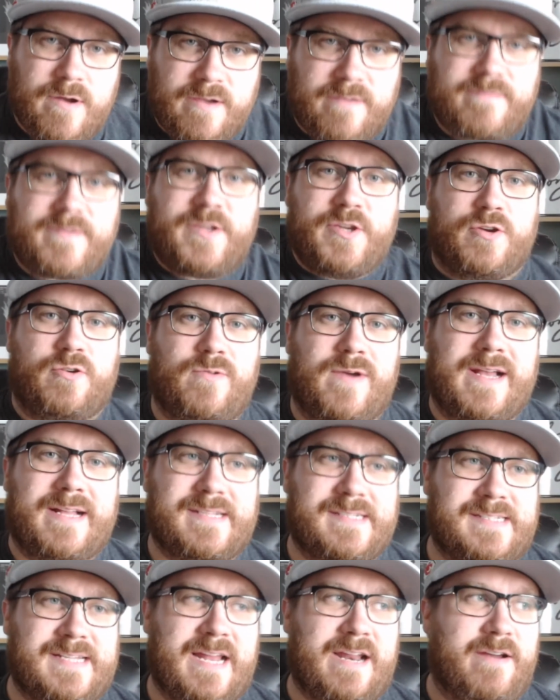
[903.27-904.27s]
of you
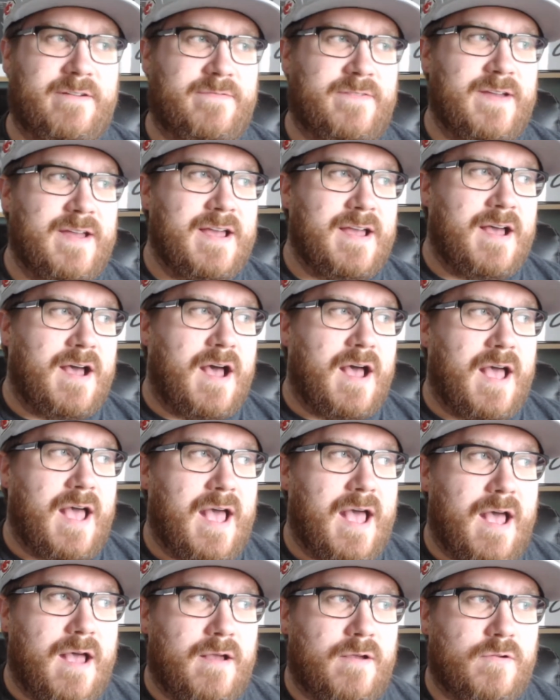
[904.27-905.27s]
instead of
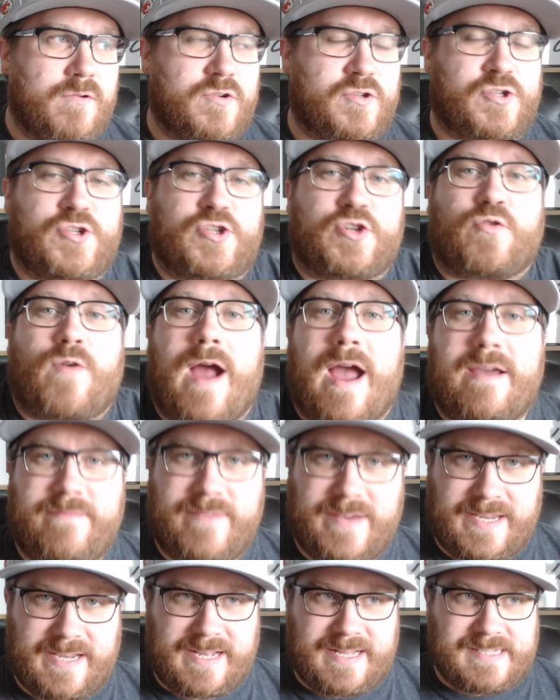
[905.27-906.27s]

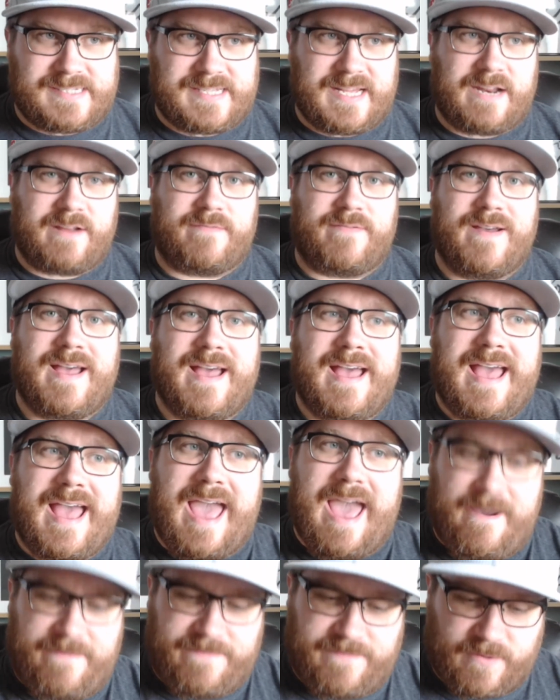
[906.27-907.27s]
striving, instead of
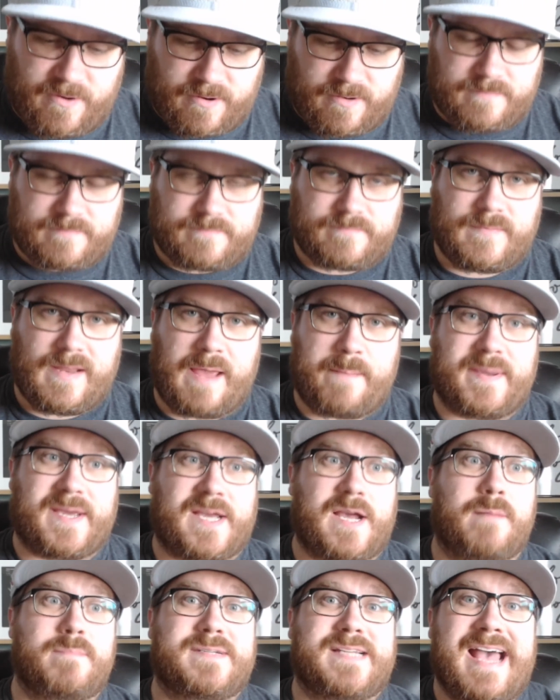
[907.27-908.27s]
effort. It
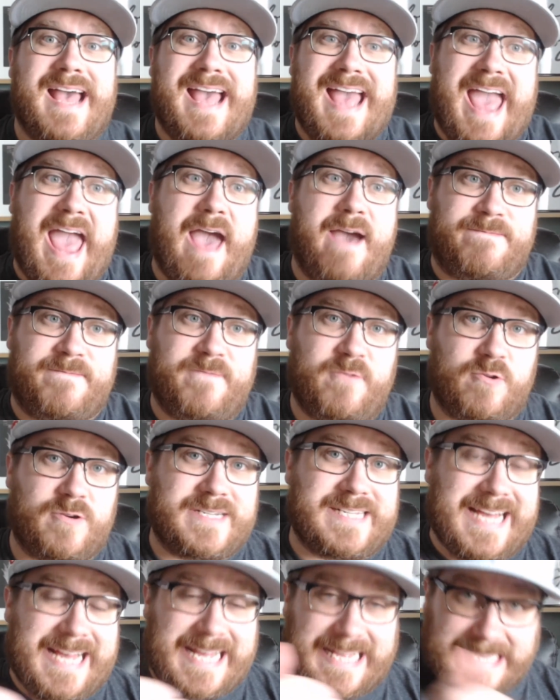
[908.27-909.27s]
becomes
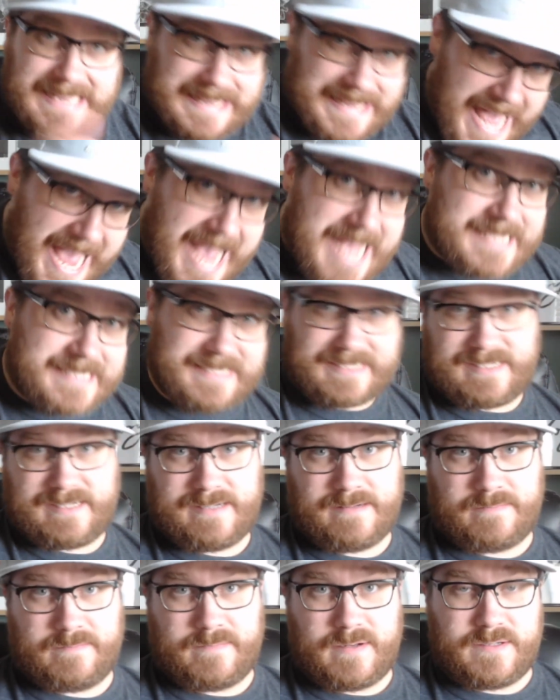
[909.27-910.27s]

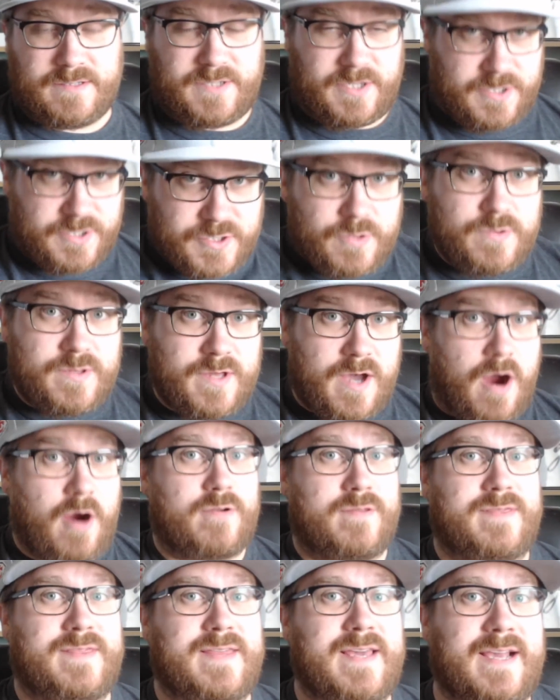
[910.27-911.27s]
effortless to do the
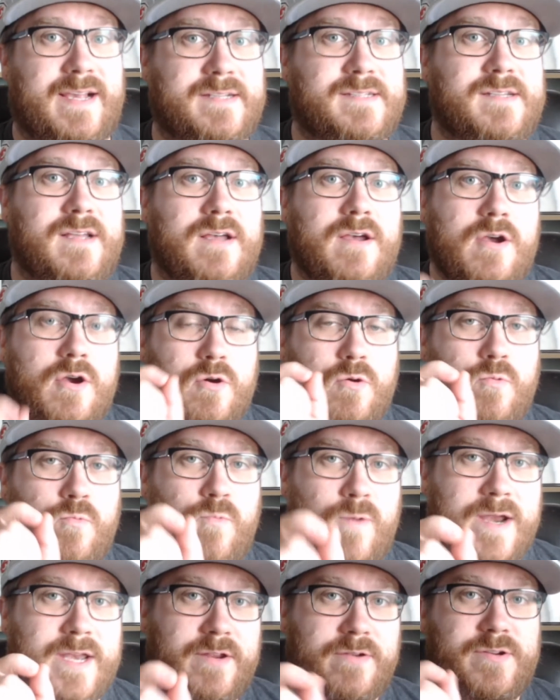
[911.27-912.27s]
hard things
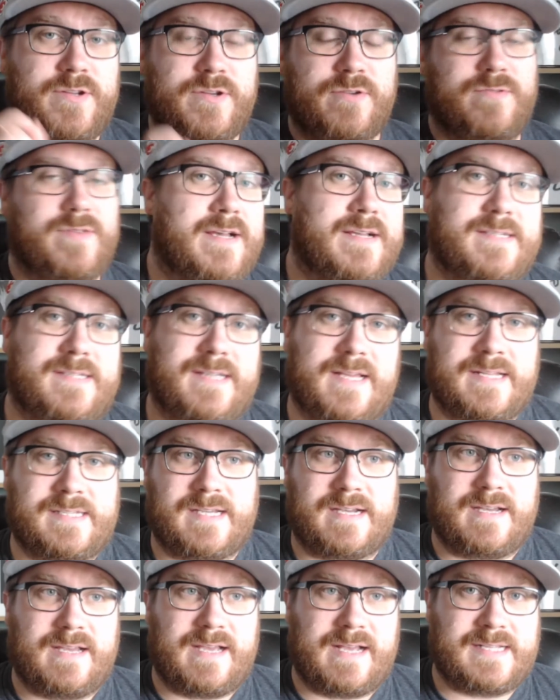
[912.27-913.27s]
when you do this. It's
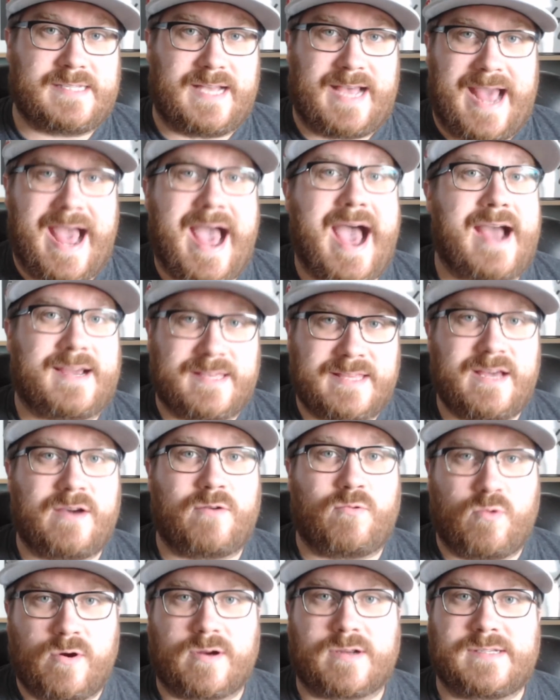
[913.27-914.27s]
a hack
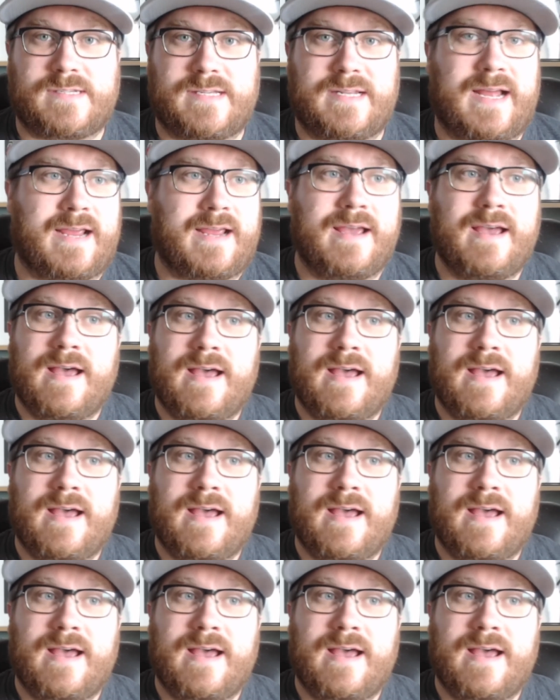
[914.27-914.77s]
that works, and I